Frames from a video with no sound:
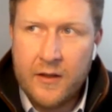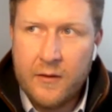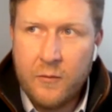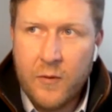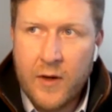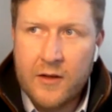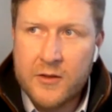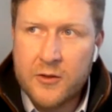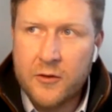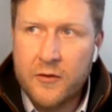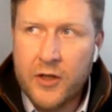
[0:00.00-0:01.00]
when I was
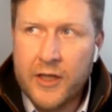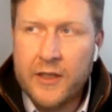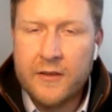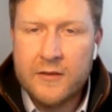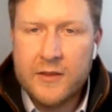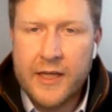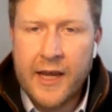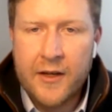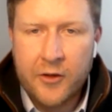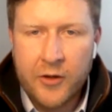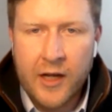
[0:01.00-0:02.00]
sort of looking to get a
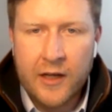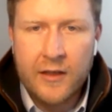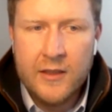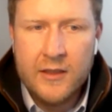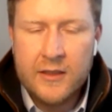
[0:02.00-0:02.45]
new gun,